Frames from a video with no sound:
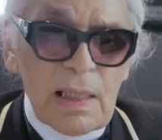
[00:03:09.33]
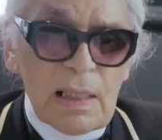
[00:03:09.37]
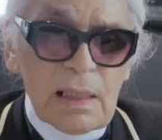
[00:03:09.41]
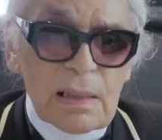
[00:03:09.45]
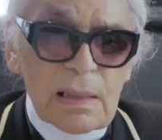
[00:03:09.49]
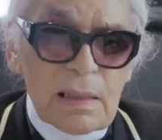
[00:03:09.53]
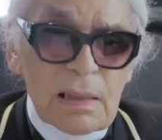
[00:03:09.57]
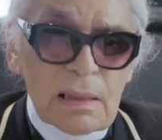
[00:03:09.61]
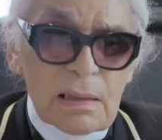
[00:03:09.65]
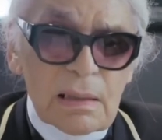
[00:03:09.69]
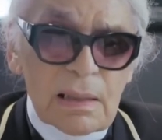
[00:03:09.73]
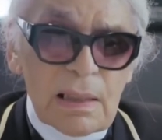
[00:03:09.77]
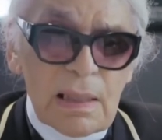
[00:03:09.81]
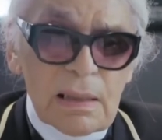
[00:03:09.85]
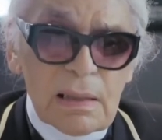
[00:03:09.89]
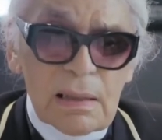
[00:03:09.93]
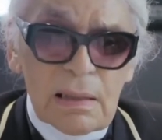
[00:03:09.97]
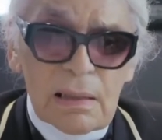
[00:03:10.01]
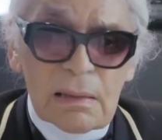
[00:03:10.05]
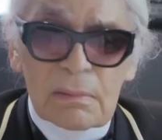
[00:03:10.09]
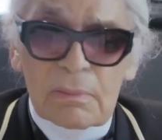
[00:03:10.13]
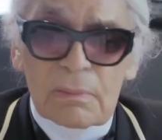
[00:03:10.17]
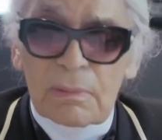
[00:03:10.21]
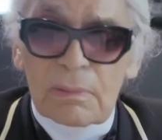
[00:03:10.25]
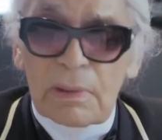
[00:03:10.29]
And
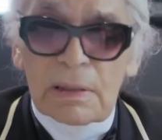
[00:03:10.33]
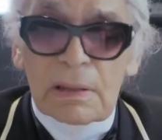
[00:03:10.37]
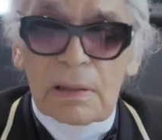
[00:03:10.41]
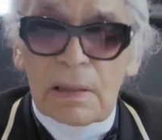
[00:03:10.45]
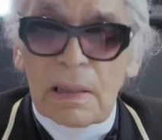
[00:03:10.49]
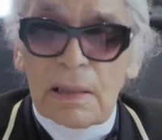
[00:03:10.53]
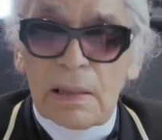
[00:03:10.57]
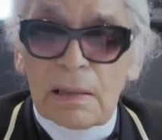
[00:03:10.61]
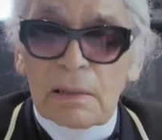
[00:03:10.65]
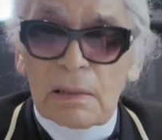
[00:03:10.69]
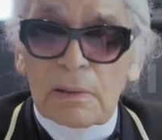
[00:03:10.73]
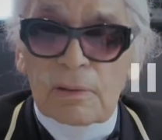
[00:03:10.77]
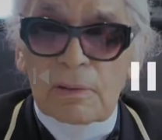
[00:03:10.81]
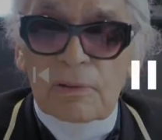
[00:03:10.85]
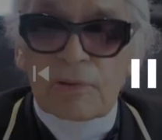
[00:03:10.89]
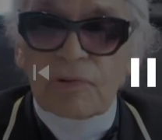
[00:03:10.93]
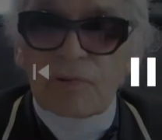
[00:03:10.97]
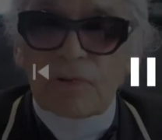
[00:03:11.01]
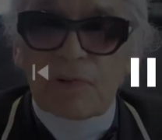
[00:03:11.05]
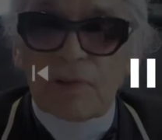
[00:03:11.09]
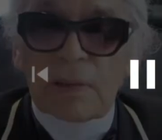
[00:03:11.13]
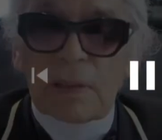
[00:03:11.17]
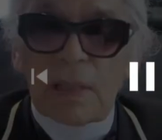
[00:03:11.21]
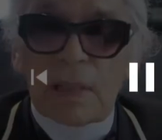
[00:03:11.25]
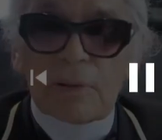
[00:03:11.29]
then one day in the
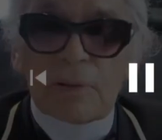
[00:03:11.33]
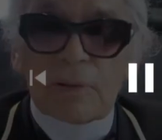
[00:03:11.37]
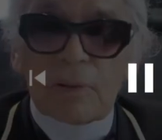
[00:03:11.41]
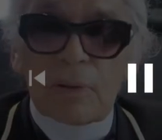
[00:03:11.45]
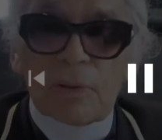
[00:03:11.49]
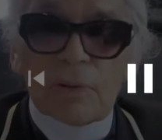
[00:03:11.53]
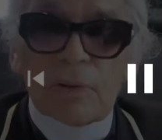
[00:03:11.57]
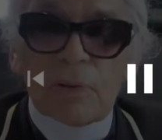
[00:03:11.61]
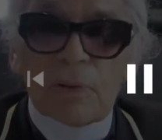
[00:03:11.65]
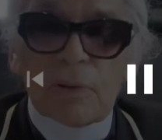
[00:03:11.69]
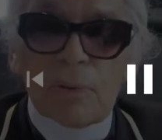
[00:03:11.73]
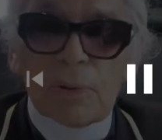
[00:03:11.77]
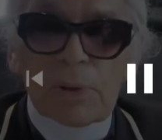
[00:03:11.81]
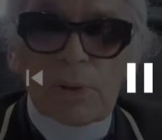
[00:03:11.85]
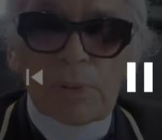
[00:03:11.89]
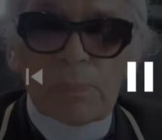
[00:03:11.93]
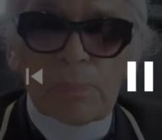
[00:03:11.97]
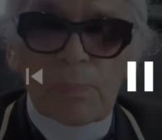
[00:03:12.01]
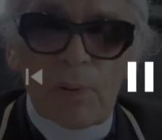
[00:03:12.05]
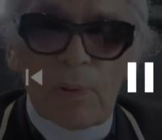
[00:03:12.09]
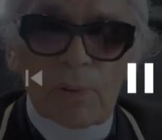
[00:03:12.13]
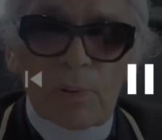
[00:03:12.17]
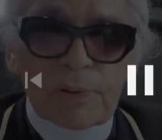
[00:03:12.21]
street, I saw a huge